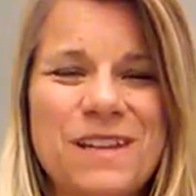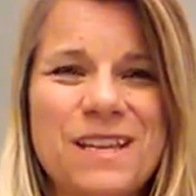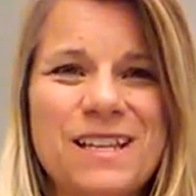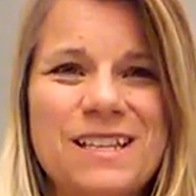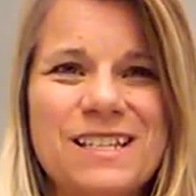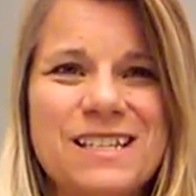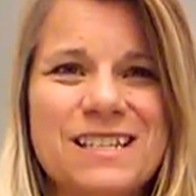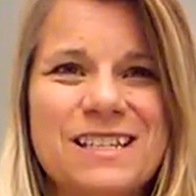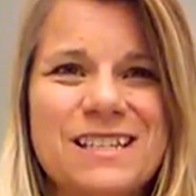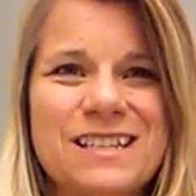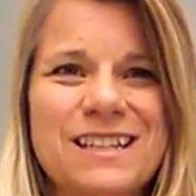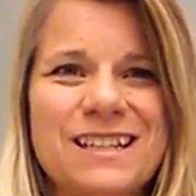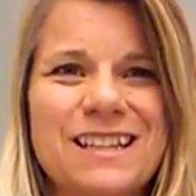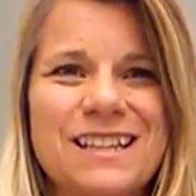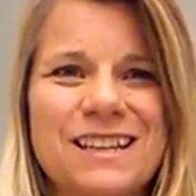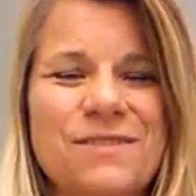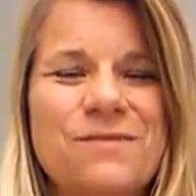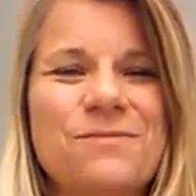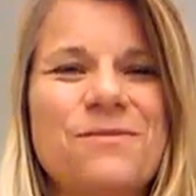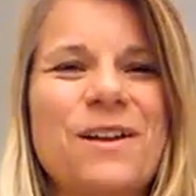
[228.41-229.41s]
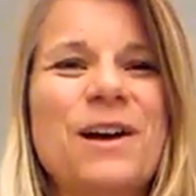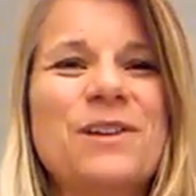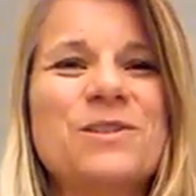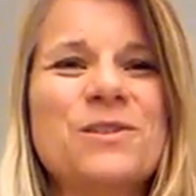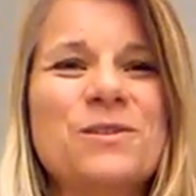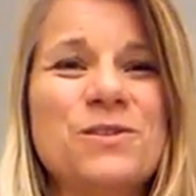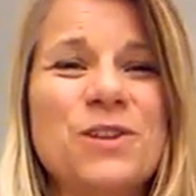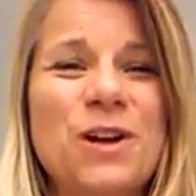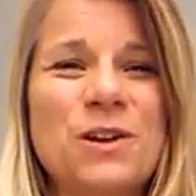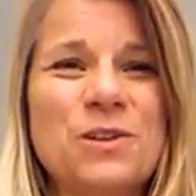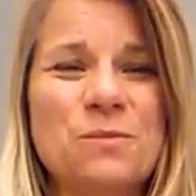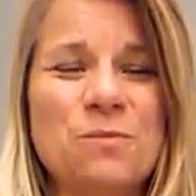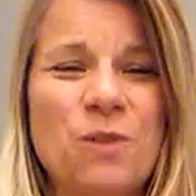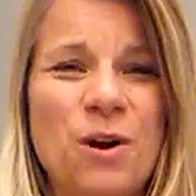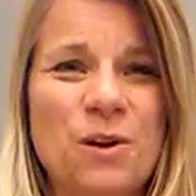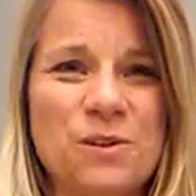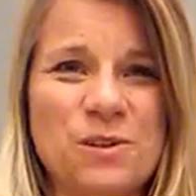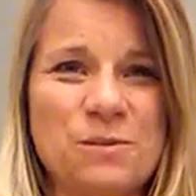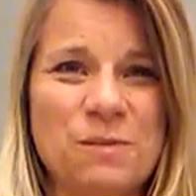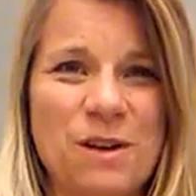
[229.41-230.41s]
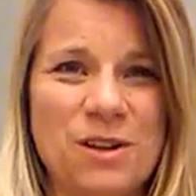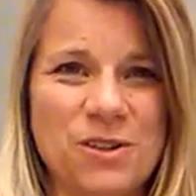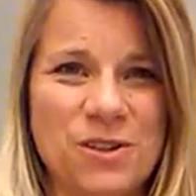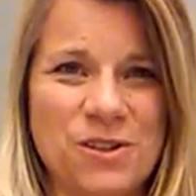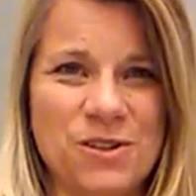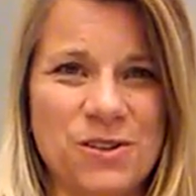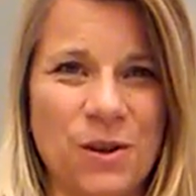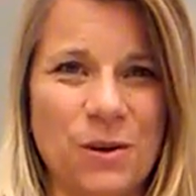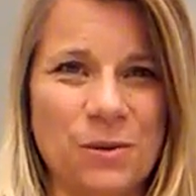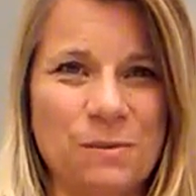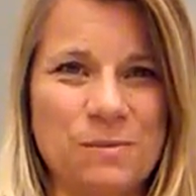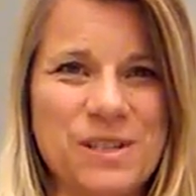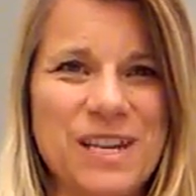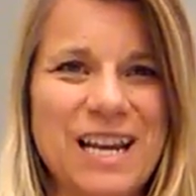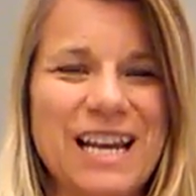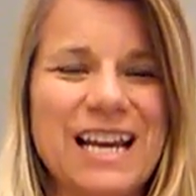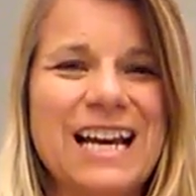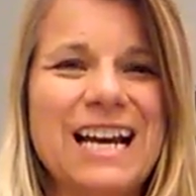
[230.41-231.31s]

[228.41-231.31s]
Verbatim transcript: he's the founder of Dr. Bronner's Magic Soaps.